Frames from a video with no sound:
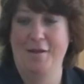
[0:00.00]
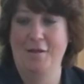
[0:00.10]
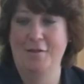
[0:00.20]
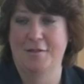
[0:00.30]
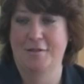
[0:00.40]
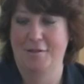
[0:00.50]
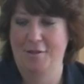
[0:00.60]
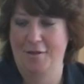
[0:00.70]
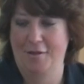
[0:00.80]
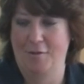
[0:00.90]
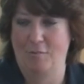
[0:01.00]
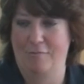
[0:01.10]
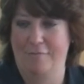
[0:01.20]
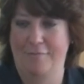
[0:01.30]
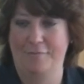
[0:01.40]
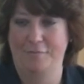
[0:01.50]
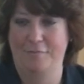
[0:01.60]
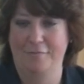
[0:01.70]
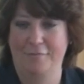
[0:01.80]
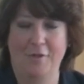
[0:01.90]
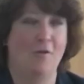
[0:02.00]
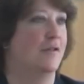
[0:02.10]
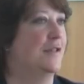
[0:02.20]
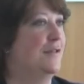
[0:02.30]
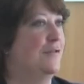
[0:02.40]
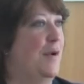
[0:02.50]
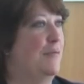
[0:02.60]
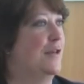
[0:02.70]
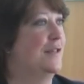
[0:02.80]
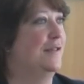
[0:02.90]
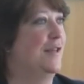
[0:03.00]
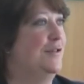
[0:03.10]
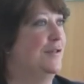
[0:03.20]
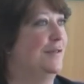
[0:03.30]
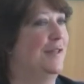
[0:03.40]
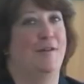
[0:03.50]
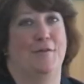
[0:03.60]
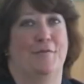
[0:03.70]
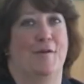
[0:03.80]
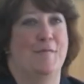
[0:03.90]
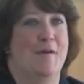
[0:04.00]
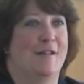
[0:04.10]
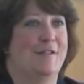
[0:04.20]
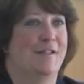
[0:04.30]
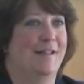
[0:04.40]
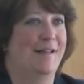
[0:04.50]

is the contents of my presentation. Thank you very much.